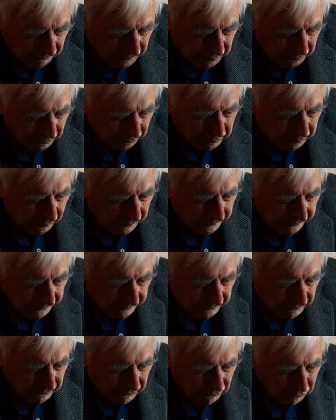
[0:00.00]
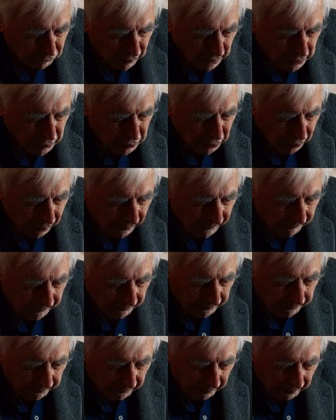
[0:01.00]
Ukraine, Russia,
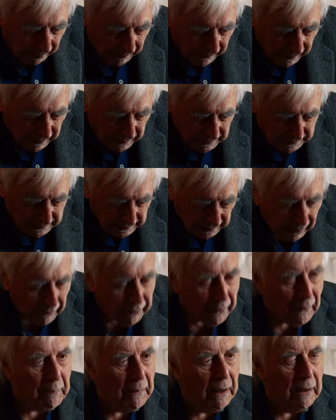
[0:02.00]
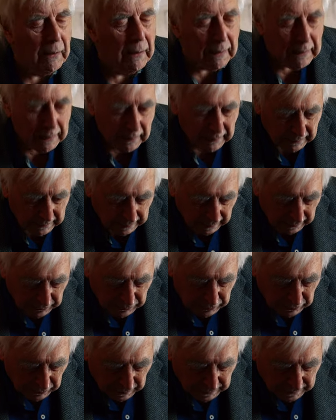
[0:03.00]
South American
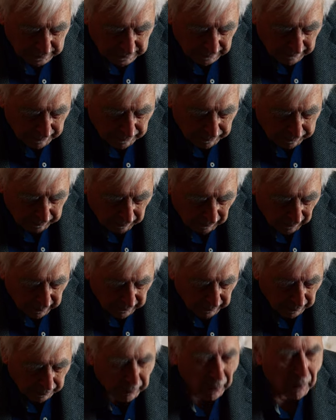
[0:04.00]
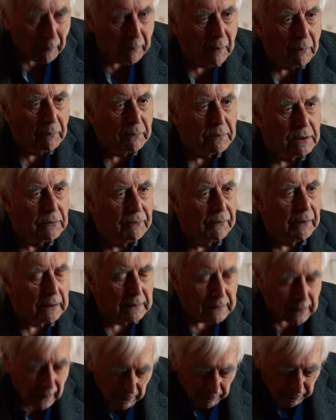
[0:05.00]
countries, the problems, for
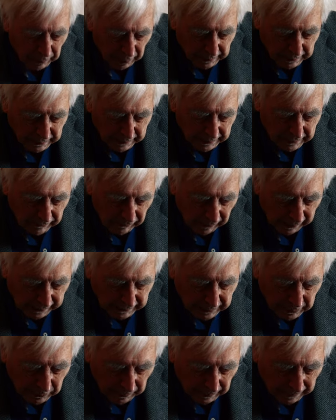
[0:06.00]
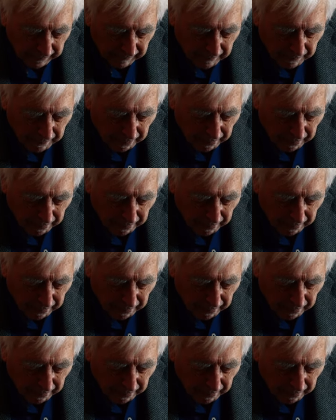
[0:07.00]
example, in Nicaragua.